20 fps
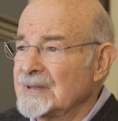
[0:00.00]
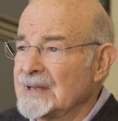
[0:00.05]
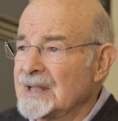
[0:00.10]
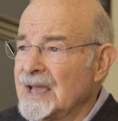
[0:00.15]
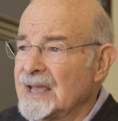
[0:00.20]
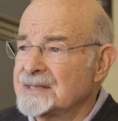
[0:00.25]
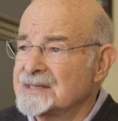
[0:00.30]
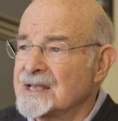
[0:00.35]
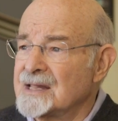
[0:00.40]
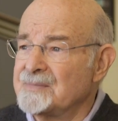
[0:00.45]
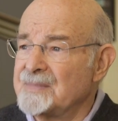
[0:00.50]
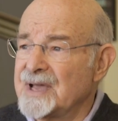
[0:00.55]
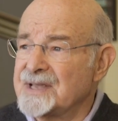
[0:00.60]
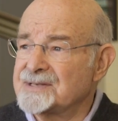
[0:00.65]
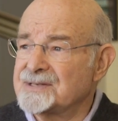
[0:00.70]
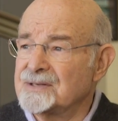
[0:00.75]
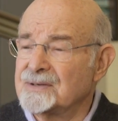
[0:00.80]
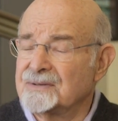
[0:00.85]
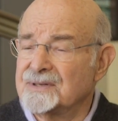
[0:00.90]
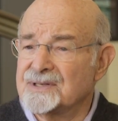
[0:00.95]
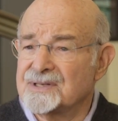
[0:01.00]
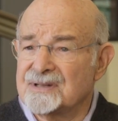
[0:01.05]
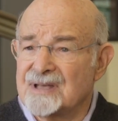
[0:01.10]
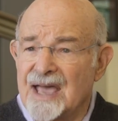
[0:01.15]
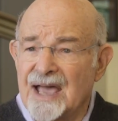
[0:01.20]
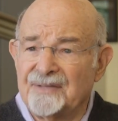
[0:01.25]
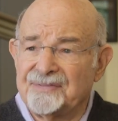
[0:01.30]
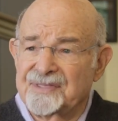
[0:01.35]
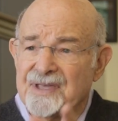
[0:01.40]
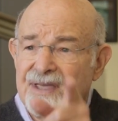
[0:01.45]
I tell my students,
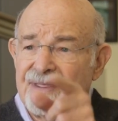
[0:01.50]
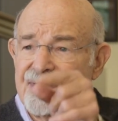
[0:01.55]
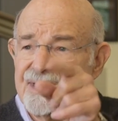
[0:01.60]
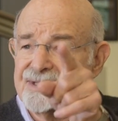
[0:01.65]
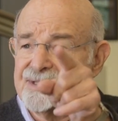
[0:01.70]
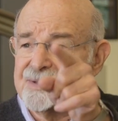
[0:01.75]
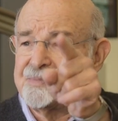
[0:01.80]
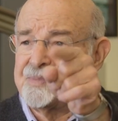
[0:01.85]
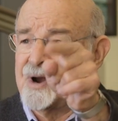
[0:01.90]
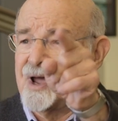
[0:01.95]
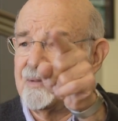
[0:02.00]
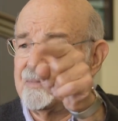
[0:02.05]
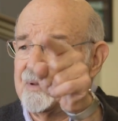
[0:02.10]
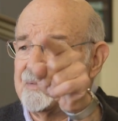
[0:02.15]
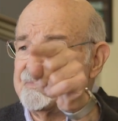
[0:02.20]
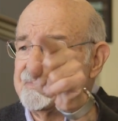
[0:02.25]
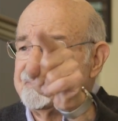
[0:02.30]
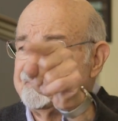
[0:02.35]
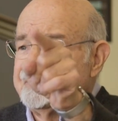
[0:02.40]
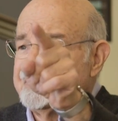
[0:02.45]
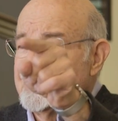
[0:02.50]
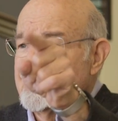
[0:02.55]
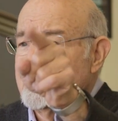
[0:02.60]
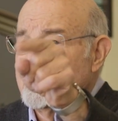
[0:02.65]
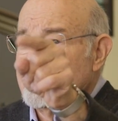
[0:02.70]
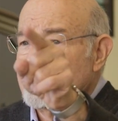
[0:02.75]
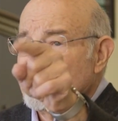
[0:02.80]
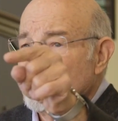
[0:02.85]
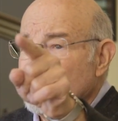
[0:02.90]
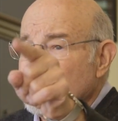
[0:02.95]
out there's a problem.
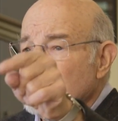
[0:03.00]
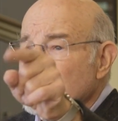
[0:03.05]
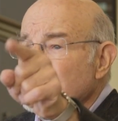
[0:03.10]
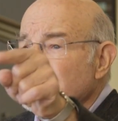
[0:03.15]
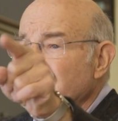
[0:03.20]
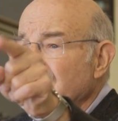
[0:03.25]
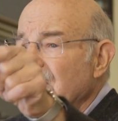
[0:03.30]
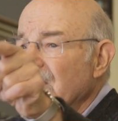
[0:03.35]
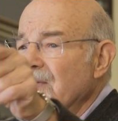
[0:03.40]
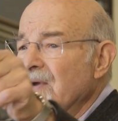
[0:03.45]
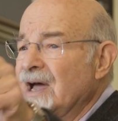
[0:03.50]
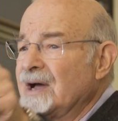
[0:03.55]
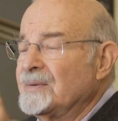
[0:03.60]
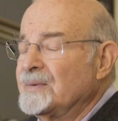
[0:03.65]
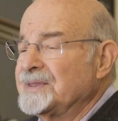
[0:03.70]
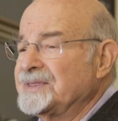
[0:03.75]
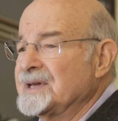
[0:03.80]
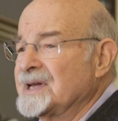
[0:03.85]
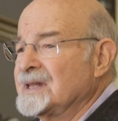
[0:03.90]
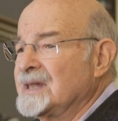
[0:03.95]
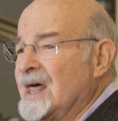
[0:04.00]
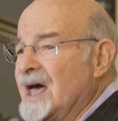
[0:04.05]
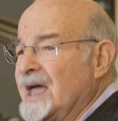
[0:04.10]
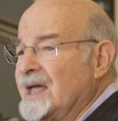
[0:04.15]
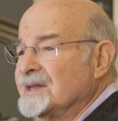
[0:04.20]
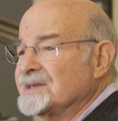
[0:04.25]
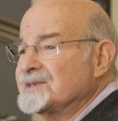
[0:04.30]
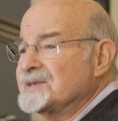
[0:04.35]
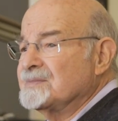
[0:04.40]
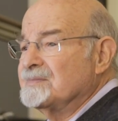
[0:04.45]
You figure out what the
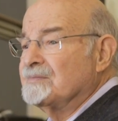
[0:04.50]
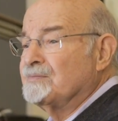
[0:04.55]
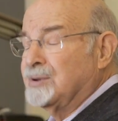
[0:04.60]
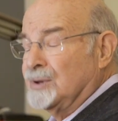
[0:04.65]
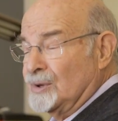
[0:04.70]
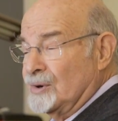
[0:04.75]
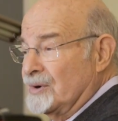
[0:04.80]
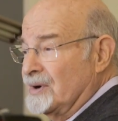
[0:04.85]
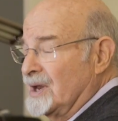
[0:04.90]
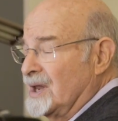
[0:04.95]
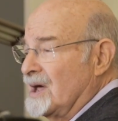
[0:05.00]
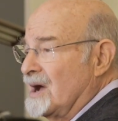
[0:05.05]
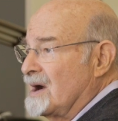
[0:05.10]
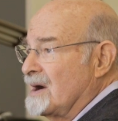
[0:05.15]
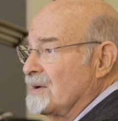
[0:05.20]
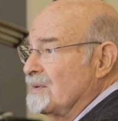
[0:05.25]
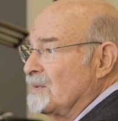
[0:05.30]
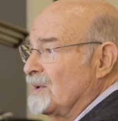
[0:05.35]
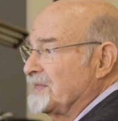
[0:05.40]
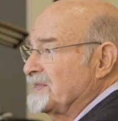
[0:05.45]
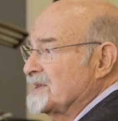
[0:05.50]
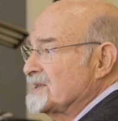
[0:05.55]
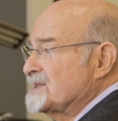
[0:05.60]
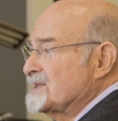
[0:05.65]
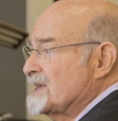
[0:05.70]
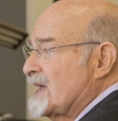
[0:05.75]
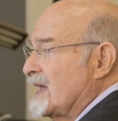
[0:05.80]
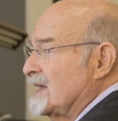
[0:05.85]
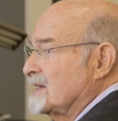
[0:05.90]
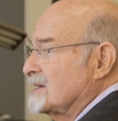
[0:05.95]
clients, plural, are, what the
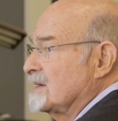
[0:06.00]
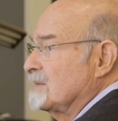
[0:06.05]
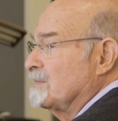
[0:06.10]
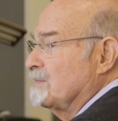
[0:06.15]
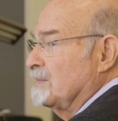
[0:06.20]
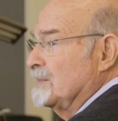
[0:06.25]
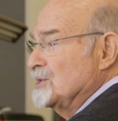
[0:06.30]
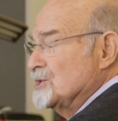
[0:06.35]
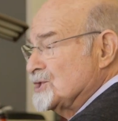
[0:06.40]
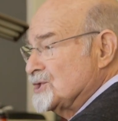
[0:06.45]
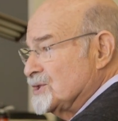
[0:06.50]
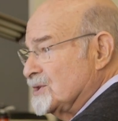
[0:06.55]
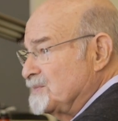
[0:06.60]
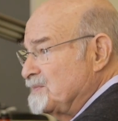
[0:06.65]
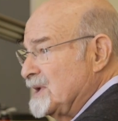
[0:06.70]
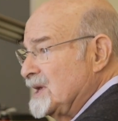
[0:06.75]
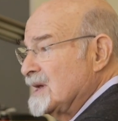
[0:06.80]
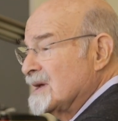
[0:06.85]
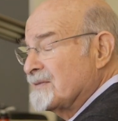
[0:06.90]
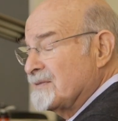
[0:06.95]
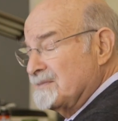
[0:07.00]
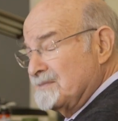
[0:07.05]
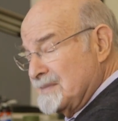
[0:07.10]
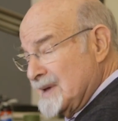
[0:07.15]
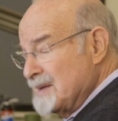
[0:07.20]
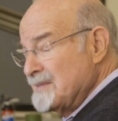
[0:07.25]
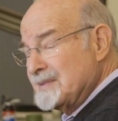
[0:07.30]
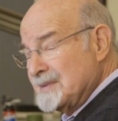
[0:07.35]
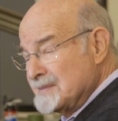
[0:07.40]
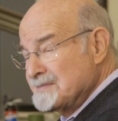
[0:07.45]
site should be, if
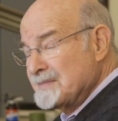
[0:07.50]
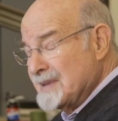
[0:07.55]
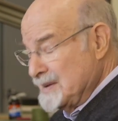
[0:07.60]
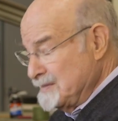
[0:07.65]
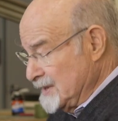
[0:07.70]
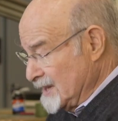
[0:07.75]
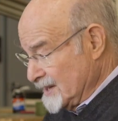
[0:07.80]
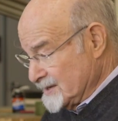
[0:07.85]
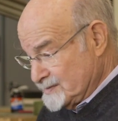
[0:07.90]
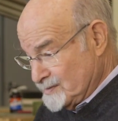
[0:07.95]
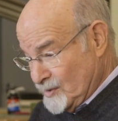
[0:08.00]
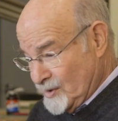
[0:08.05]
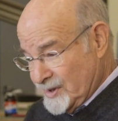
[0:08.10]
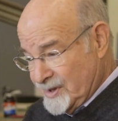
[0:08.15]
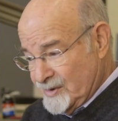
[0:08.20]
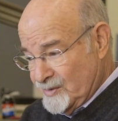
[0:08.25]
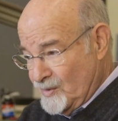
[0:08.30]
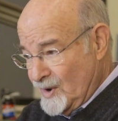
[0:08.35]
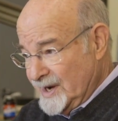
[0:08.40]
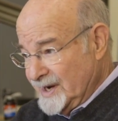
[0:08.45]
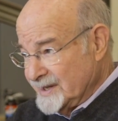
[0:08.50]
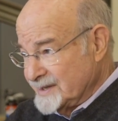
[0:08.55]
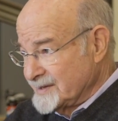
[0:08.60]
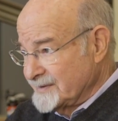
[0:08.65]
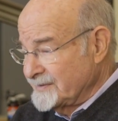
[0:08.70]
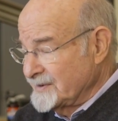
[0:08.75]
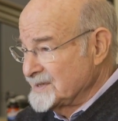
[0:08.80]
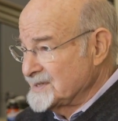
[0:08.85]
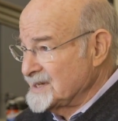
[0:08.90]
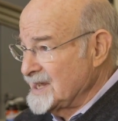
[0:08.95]
maybe there's more than one at
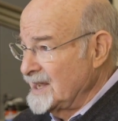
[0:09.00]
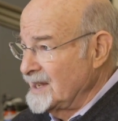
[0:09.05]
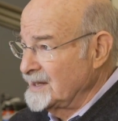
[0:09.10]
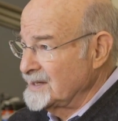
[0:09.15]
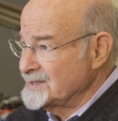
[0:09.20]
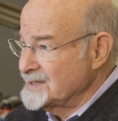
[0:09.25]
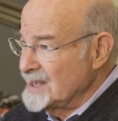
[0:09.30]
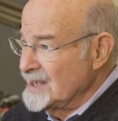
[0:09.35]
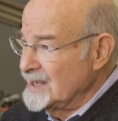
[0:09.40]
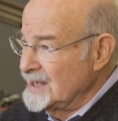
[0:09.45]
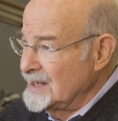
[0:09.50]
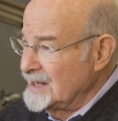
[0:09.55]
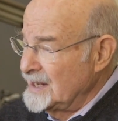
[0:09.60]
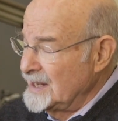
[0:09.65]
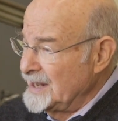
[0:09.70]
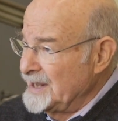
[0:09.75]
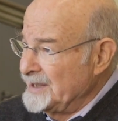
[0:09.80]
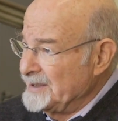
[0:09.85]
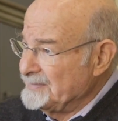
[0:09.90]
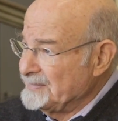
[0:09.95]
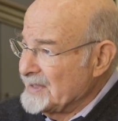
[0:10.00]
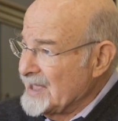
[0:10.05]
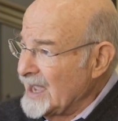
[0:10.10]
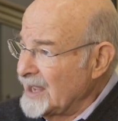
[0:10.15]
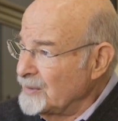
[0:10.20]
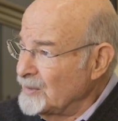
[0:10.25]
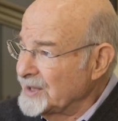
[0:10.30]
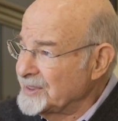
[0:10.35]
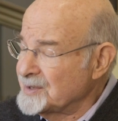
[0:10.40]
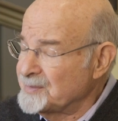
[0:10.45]
different scales,
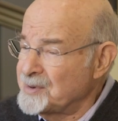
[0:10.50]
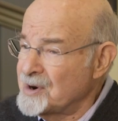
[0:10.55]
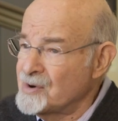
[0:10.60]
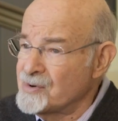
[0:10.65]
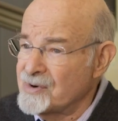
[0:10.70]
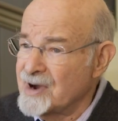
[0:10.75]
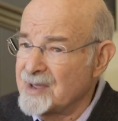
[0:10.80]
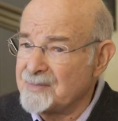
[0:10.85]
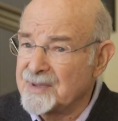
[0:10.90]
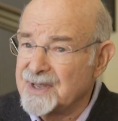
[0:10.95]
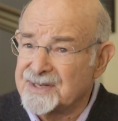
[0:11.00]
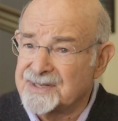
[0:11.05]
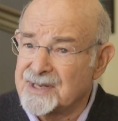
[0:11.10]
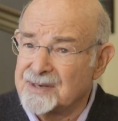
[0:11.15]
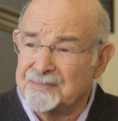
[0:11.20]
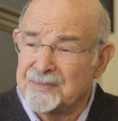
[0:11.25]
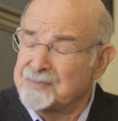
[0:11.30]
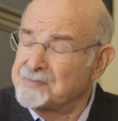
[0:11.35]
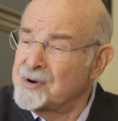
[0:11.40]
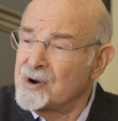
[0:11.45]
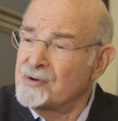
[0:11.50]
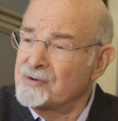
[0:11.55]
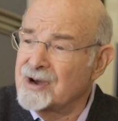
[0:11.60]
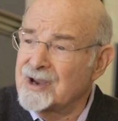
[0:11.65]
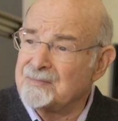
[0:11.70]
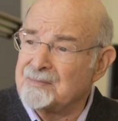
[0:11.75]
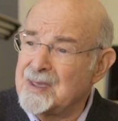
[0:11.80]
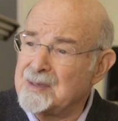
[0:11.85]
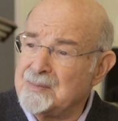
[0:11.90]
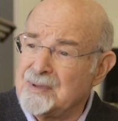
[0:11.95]
and what the program is. And the
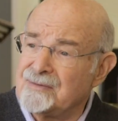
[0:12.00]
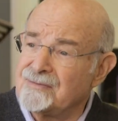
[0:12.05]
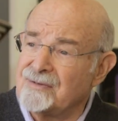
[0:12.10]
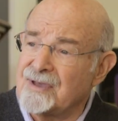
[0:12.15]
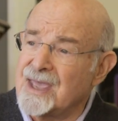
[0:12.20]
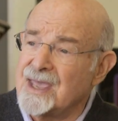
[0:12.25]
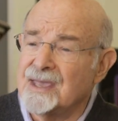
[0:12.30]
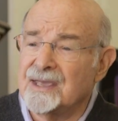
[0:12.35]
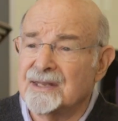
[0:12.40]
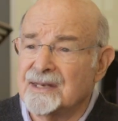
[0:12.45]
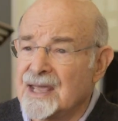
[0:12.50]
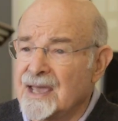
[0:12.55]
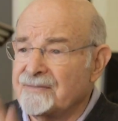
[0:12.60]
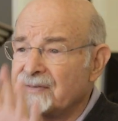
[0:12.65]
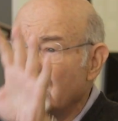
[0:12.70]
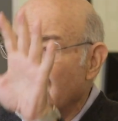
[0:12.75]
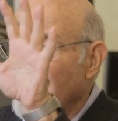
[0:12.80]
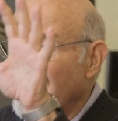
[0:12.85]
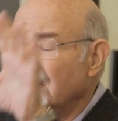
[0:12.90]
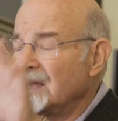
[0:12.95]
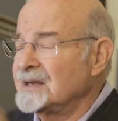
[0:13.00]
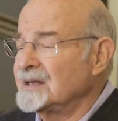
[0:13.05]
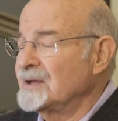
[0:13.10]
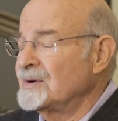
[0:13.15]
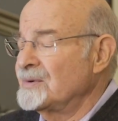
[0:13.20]
program may be vague and have a high and